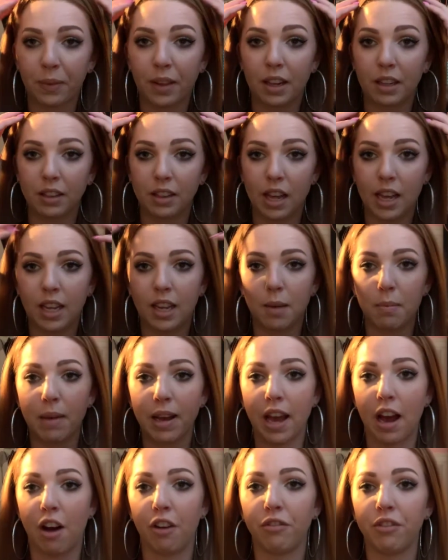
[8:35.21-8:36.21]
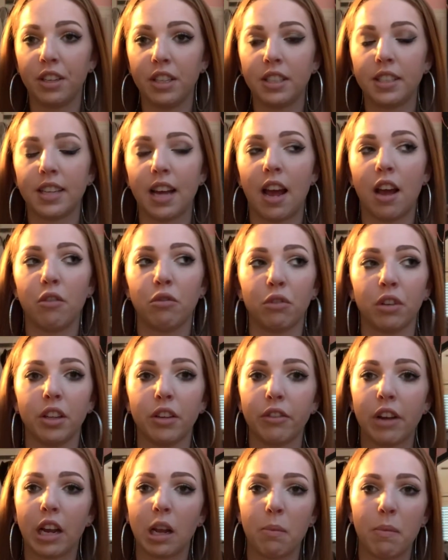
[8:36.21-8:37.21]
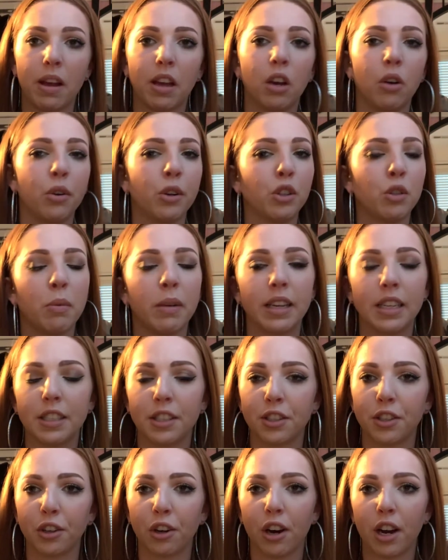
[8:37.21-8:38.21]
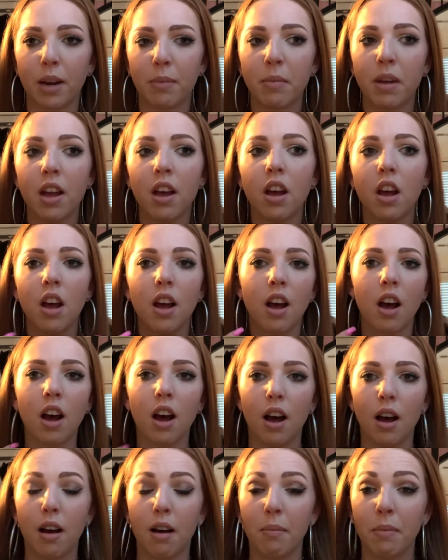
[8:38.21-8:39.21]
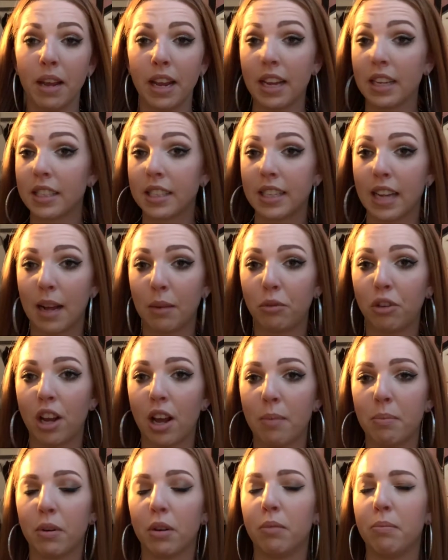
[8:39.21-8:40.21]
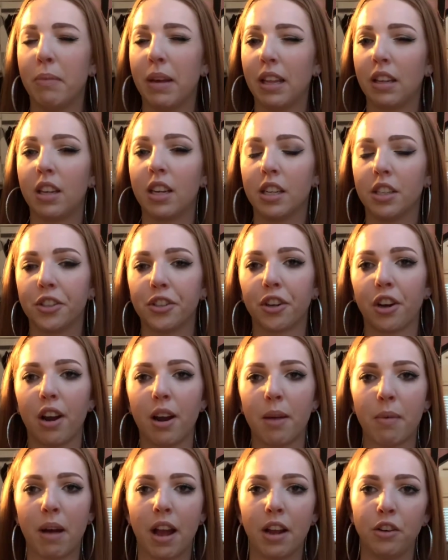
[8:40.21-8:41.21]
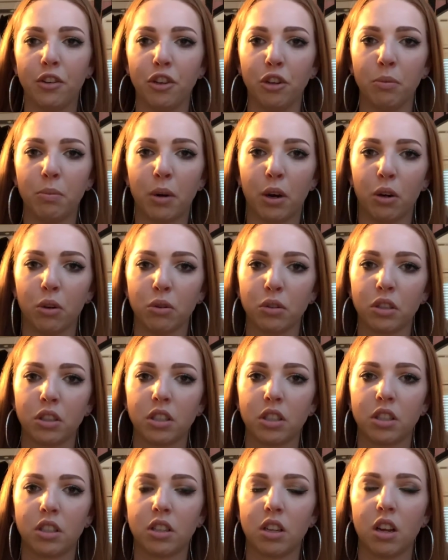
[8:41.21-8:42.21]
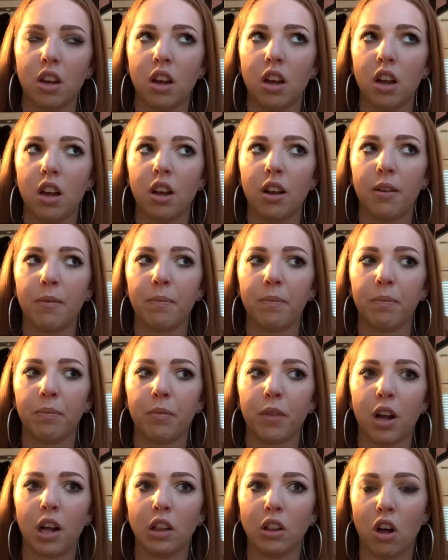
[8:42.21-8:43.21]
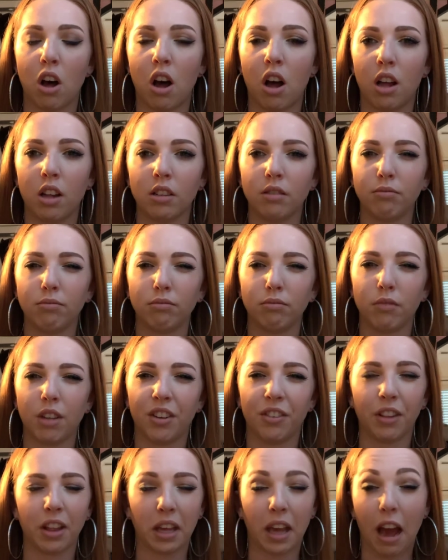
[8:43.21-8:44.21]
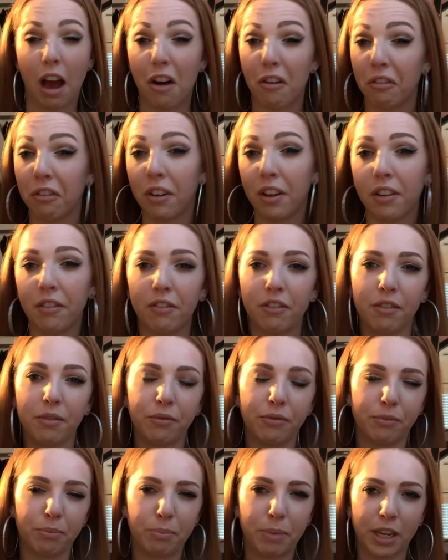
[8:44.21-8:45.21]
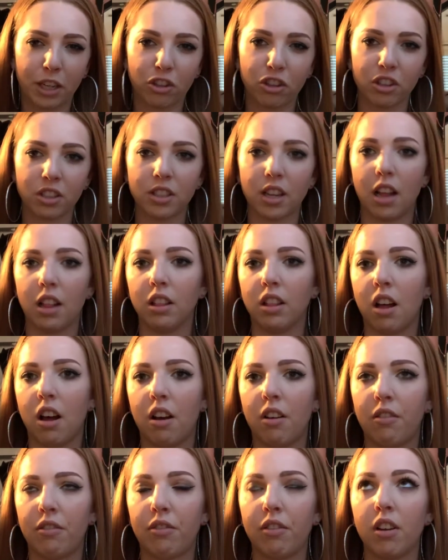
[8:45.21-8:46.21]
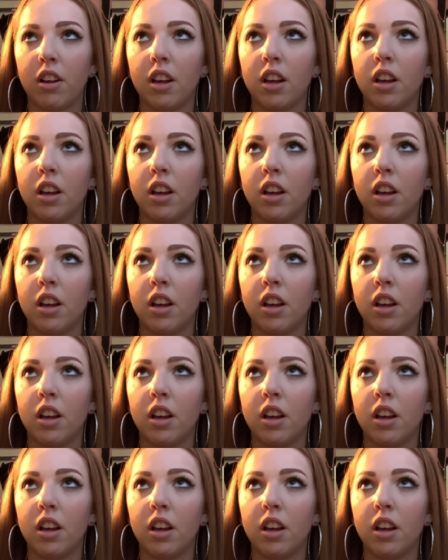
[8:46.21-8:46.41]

like my outfits, I really recommend going to my Instagram um, and Snapchat, but mainly Instagram. I do post a lot of like outfit pictures. I love